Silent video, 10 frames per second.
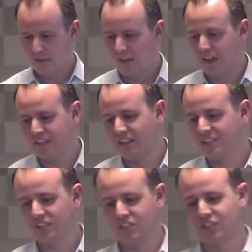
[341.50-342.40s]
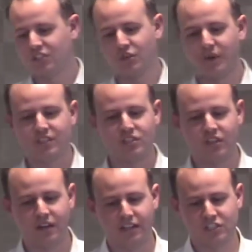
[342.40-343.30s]
Alright, so this is just a
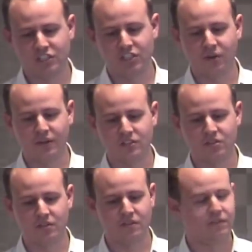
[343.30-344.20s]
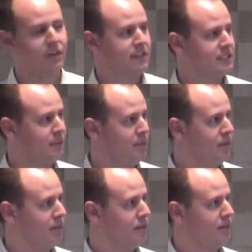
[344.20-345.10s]
screenshot, it's just showing sort of like some of
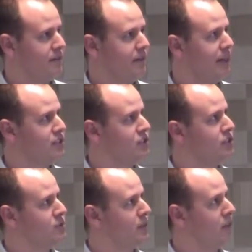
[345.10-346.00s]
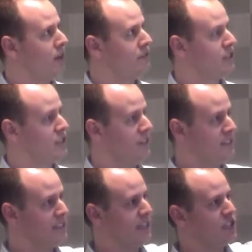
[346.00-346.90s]
the issues with live chat. So
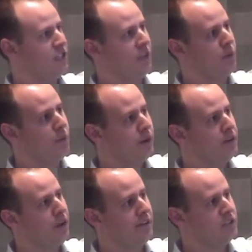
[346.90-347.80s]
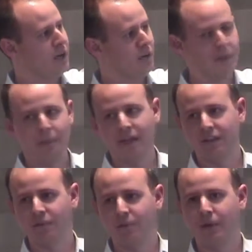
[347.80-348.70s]
this is actually a real live chat with the
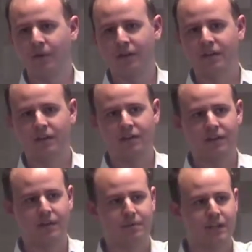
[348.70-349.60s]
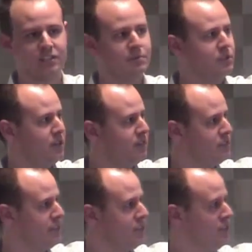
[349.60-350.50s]
Bank of America customer
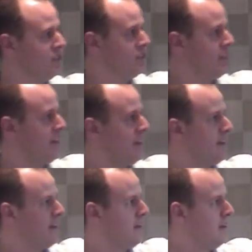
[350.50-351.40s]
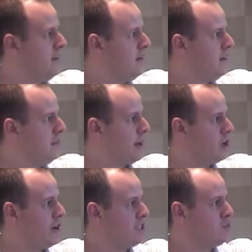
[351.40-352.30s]
service agent. You can see down here, if I
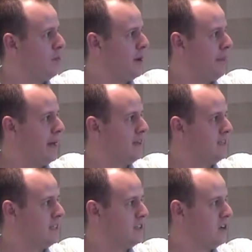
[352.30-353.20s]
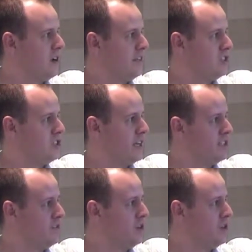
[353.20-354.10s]
could ask what my balance is, this chat
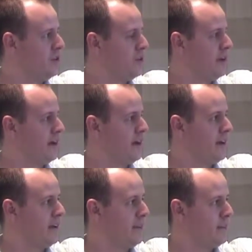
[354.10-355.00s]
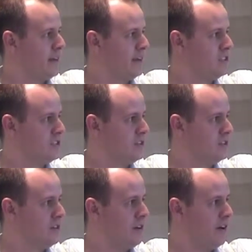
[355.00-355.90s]
is for new and credit card applications.
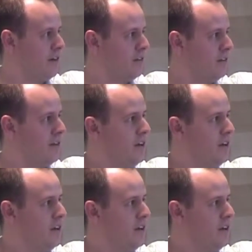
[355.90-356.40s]
I don't.